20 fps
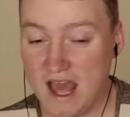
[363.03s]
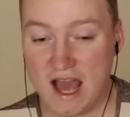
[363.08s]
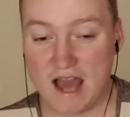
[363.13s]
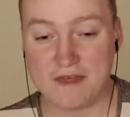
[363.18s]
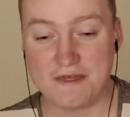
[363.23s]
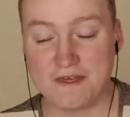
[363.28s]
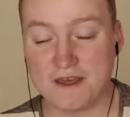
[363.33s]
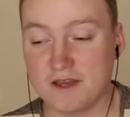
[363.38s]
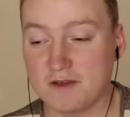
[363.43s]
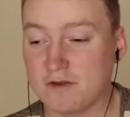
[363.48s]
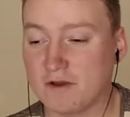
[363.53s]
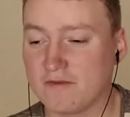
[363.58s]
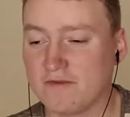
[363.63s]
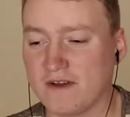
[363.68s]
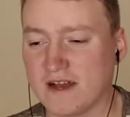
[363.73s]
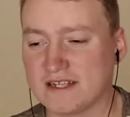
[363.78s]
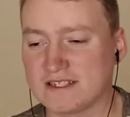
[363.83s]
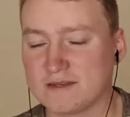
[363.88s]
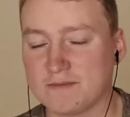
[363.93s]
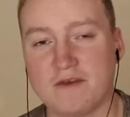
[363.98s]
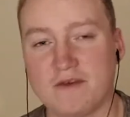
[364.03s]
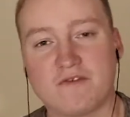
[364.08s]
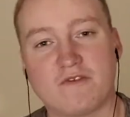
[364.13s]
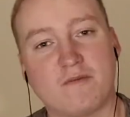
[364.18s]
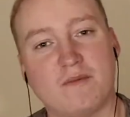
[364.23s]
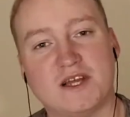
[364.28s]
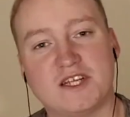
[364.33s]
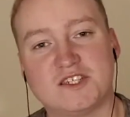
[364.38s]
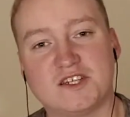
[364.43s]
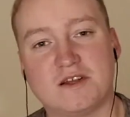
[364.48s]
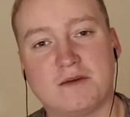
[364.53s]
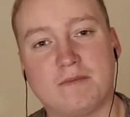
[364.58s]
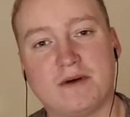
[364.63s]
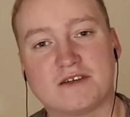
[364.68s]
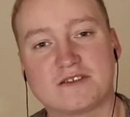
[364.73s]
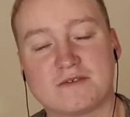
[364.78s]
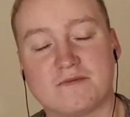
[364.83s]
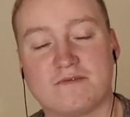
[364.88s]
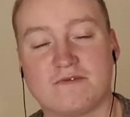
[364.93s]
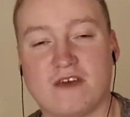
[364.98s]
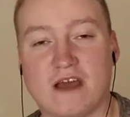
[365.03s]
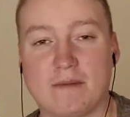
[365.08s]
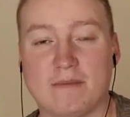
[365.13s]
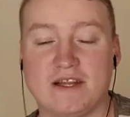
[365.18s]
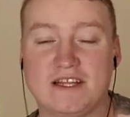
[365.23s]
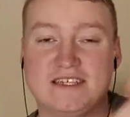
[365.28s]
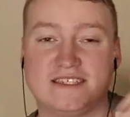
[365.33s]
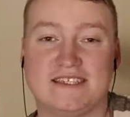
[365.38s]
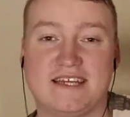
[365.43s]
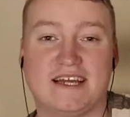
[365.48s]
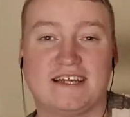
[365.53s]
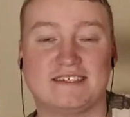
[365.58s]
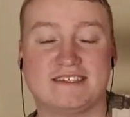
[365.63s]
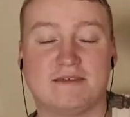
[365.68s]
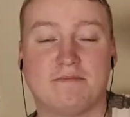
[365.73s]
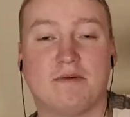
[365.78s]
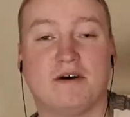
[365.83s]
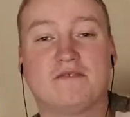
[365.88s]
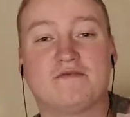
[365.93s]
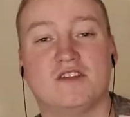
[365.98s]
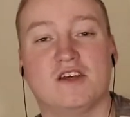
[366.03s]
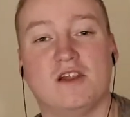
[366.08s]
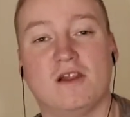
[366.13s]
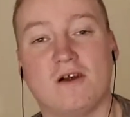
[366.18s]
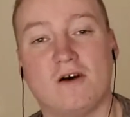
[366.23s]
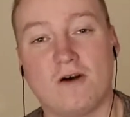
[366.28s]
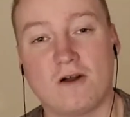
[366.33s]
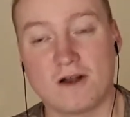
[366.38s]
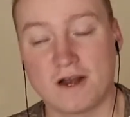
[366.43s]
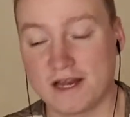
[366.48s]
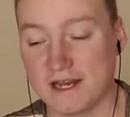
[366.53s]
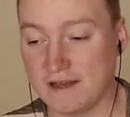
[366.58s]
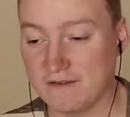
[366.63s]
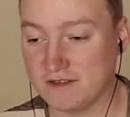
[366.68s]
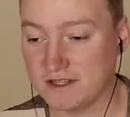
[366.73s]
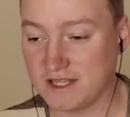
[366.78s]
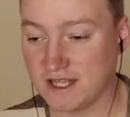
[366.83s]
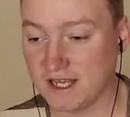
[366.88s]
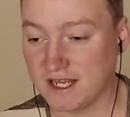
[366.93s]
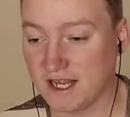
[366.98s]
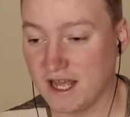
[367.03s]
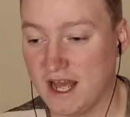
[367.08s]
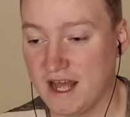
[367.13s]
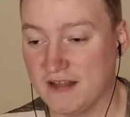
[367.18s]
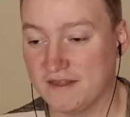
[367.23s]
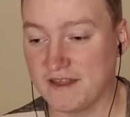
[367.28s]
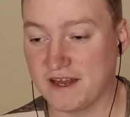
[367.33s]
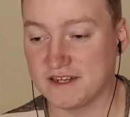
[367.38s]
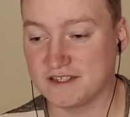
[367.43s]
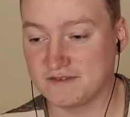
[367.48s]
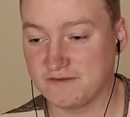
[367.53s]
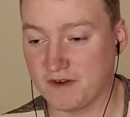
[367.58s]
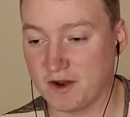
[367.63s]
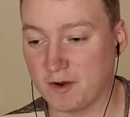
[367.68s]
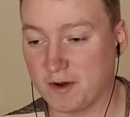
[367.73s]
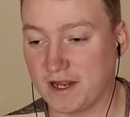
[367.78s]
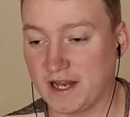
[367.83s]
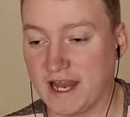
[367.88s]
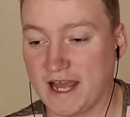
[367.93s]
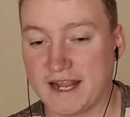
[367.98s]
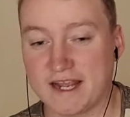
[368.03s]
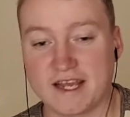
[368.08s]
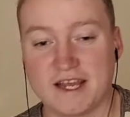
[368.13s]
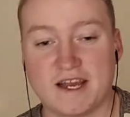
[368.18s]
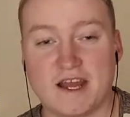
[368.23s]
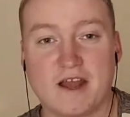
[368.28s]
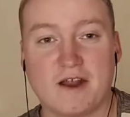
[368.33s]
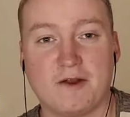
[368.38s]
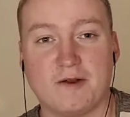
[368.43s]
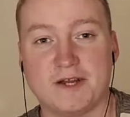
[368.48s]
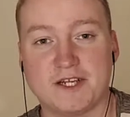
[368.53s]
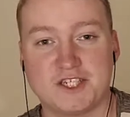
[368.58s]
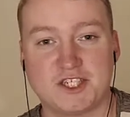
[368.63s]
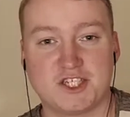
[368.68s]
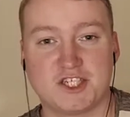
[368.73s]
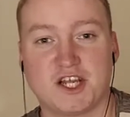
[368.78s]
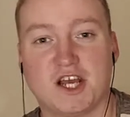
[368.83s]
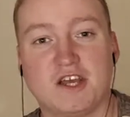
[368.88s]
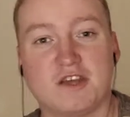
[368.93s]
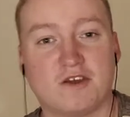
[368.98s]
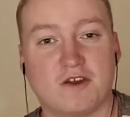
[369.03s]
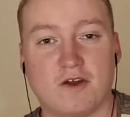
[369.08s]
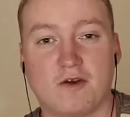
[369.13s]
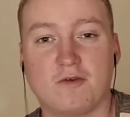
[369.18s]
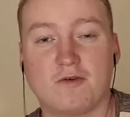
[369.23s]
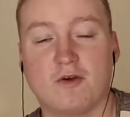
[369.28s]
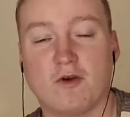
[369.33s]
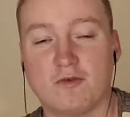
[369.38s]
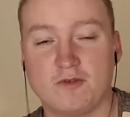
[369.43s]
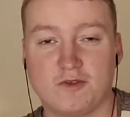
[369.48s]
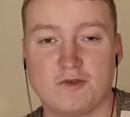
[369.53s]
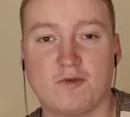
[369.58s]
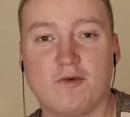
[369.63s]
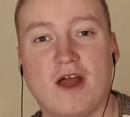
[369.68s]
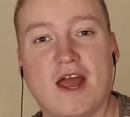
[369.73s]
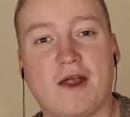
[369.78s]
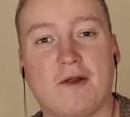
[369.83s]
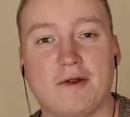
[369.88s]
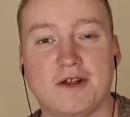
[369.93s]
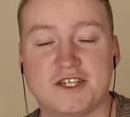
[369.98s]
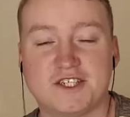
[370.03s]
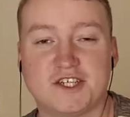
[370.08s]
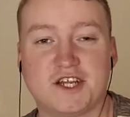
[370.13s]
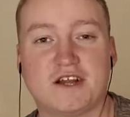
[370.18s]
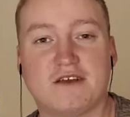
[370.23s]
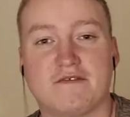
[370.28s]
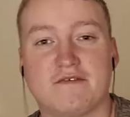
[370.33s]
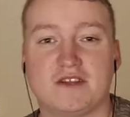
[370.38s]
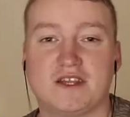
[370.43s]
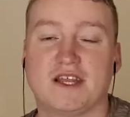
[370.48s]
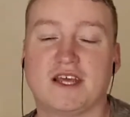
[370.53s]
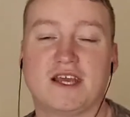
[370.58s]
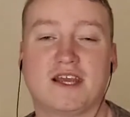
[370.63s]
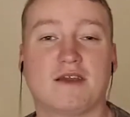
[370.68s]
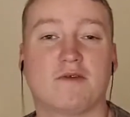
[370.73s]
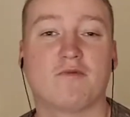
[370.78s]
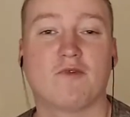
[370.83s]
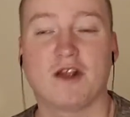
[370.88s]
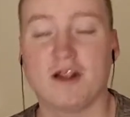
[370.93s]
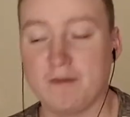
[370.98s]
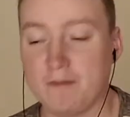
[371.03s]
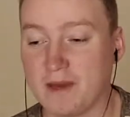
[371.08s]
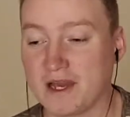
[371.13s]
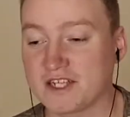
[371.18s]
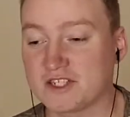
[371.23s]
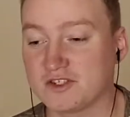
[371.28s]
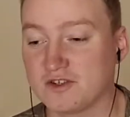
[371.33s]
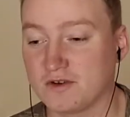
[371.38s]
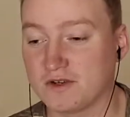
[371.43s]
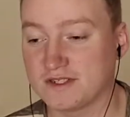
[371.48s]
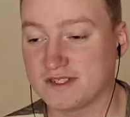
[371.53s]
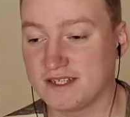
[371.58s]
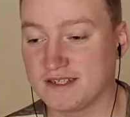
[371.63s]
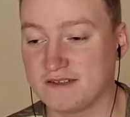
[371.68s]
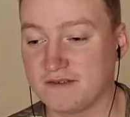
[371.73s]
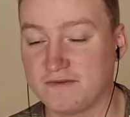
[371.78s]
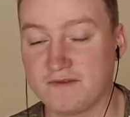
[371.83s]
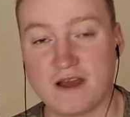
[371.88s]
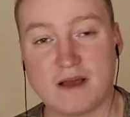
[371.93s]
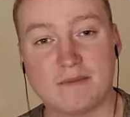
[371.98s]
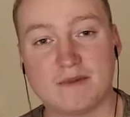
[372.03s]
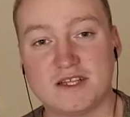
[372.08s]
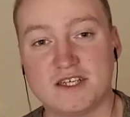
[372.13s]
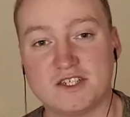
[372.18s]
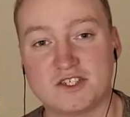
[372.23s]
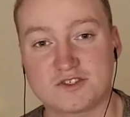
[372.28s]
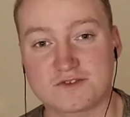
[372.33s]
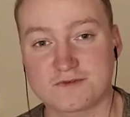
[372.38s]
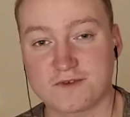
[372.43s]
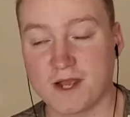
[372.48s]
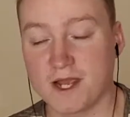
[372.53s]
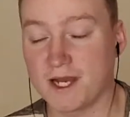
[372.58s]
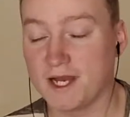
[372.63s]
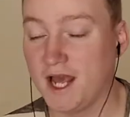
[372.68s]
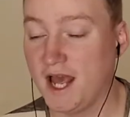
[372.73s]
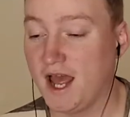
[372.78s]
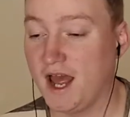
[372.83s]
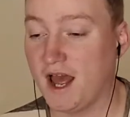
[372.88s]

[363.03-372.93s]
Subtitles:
I think you could find some information about some families that is above the law and everything, that is very like inherit, you know, go through heritage and everything and really make sure that the family is straight.